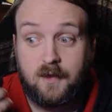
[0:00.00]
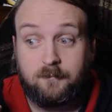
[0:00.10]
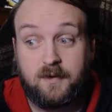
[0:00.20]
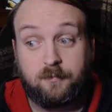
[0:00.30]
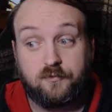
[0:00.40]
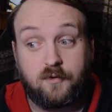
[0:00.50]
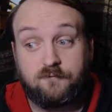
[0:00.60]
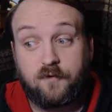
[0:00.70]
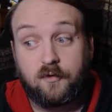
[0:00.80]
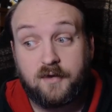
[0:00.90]
People don't
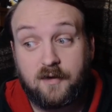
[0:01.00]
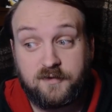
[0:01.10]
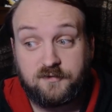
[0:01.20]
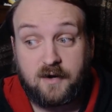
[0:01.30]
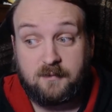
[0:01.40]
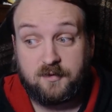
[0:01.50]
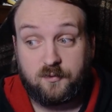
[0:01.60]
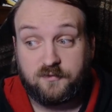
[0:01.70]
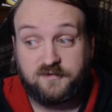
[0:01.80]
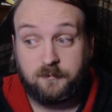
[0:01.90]
fall down these rabbit
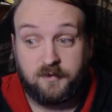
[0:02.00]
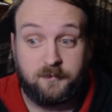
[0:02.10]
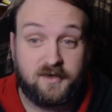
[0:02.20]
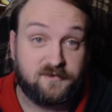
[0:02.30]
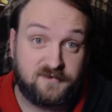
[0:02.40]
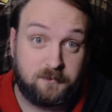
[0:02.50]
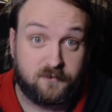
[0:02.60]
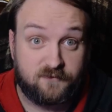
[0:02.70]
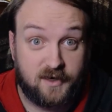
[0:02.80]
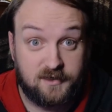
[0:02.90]
holes simply because they
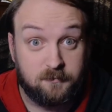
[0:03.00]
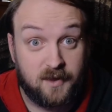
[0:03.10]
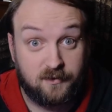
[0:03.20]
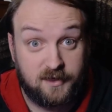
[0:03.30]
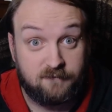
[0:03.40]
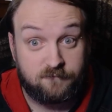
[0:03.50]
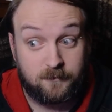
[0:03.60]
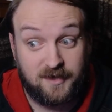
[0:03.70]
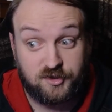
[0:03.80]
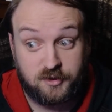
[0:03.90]
provide compelling
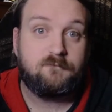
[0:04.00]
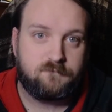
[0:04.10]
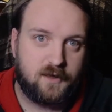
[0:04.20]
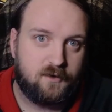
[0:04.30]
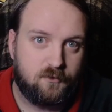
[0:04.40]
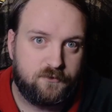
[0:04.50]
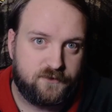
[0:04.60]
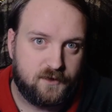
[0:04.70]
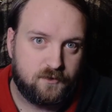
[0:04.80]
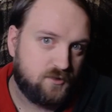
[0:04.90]
information. Flat Earth
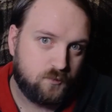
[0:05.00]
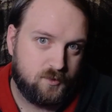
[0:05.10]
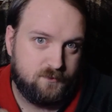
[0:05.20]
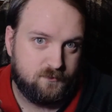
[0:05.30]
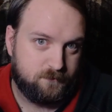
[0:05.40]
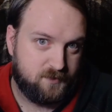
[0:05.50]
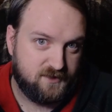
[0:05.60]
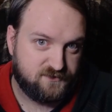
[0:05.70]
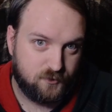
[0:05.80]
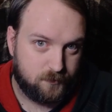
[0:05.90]
theories wouldn't be
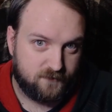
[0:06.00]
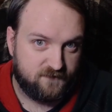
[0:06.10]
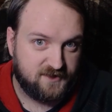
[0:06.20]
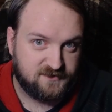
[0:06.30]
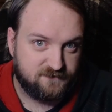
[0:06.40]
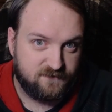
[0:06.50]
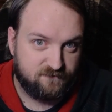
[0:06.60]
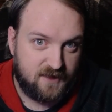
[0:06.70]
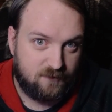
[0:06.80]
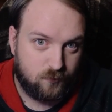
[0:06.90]
so pervasive if
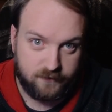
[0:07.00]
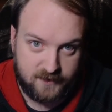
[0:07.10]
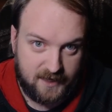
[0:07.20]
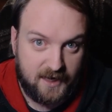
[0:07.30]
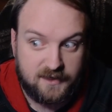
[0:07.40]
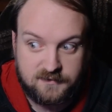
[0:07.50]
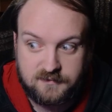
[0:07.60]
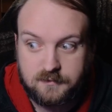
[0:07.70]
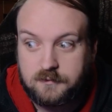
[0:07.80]
that were the case.